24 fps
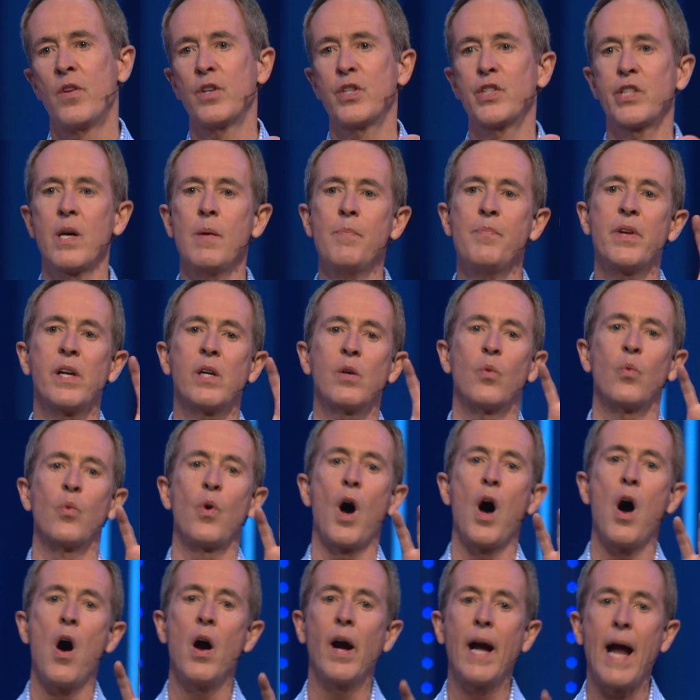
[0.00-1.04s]
There's something
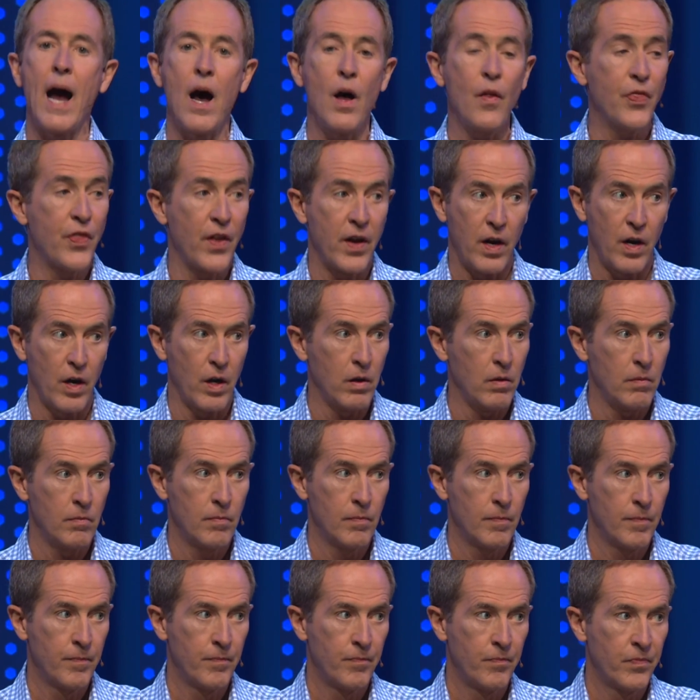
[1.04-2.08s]
wrong out there,
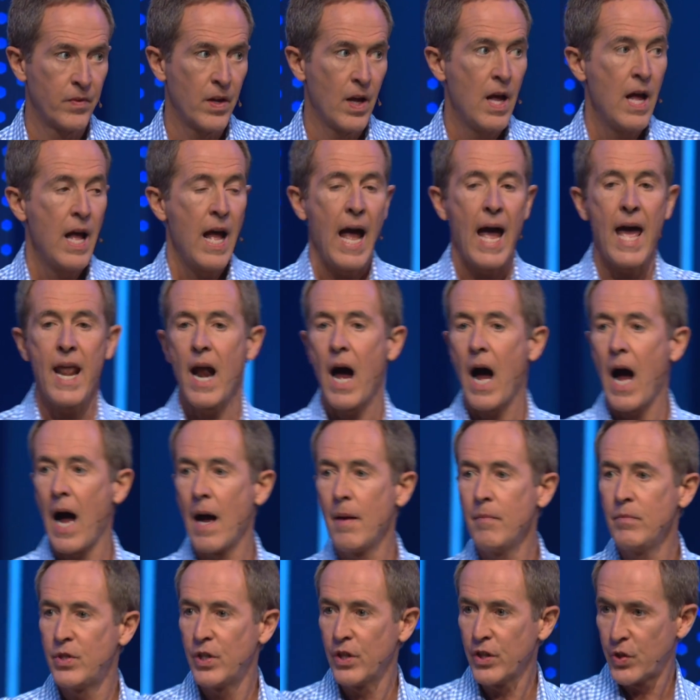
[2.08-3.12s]
and
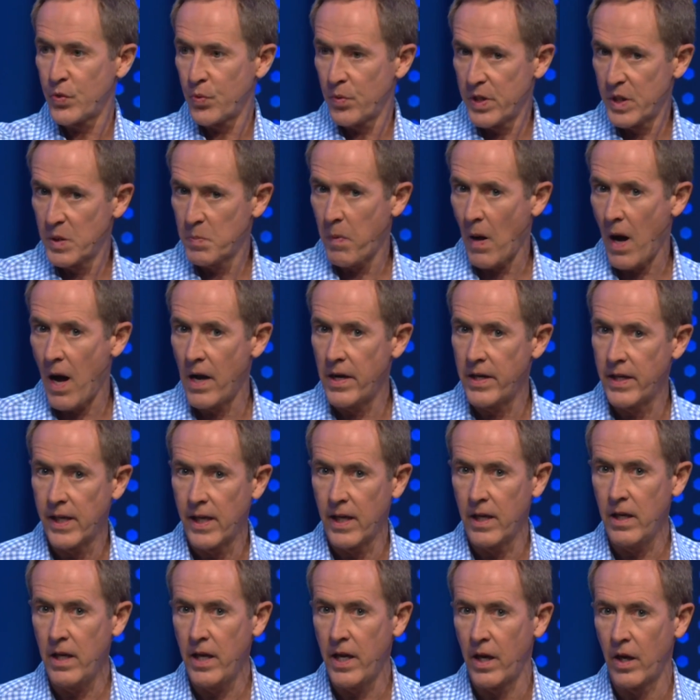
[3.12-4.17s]
I'm just
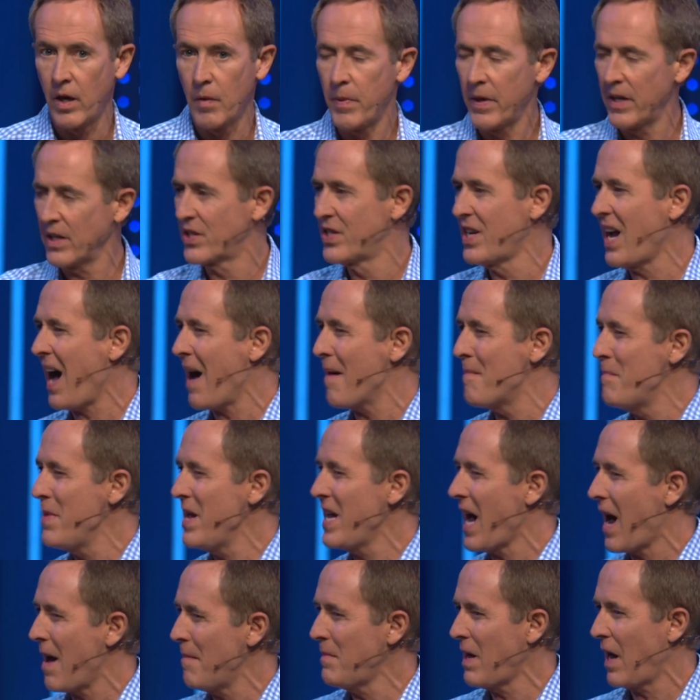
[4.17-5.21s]
responding in here, but it's not
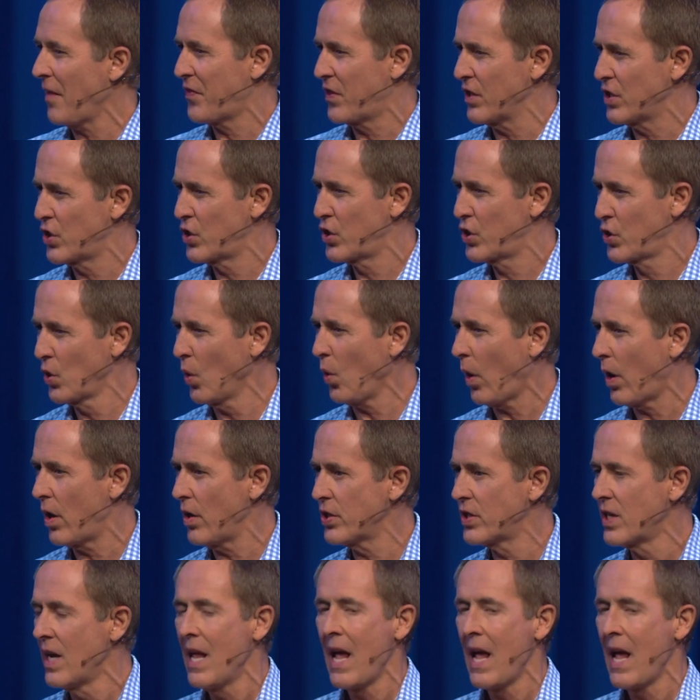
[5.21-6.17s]
me. I'm not the source.